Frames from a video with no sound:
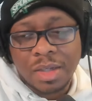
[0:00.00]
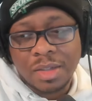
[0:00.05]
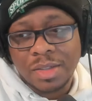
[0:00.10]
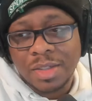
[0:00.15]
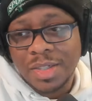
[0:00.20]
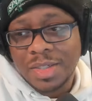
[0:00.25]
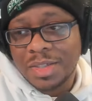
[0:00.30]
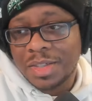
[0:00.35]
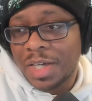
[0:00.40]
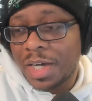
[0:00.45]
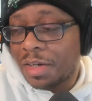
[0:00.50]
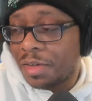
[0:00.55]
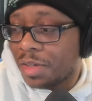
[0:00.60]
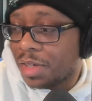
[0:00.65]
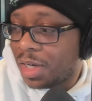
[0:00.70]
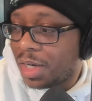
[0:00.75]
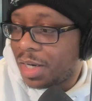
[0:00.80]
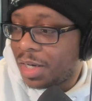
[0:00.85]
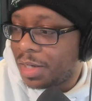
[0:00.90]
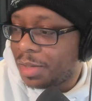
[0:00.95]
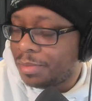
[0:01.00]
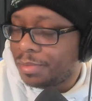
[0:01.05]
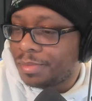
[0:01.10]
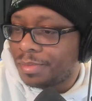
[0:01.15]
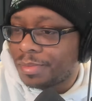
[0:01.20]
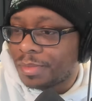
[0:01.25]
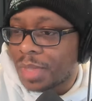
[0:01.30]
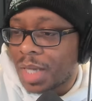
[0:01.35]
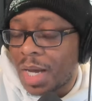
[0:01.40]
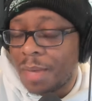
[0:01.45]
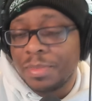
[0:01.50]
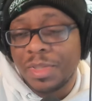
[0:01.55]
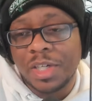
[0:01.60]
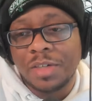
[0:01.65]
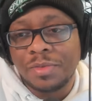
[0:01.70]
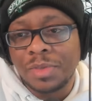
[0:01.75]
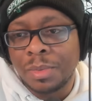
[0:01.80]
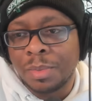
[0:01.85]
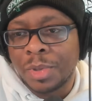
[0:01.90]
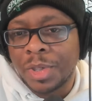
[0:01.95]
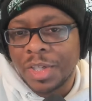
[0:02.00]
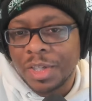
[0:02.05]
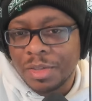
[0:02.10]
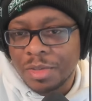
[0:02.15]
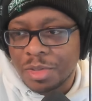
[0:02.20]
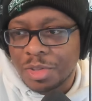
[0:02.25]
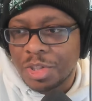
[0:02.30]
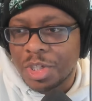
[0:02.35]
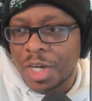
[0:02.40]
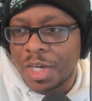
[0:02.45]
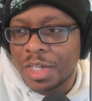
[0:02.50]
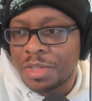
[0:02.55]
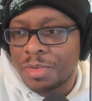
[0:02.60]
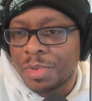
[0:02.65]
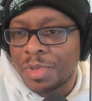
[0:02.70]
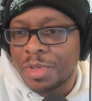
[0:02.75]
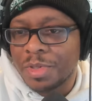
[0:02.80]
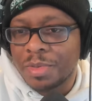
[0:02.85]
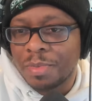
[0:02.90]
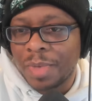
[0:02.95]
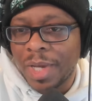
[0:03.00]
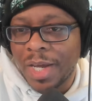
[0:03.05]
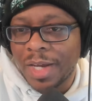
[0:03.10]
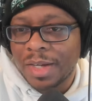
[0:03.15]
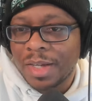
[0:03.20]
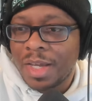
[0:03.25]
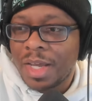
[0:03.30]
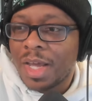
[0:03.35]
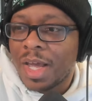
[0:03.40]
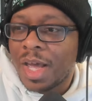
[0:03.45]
That's solid. I'm definitely bringing Josh Reynolds back.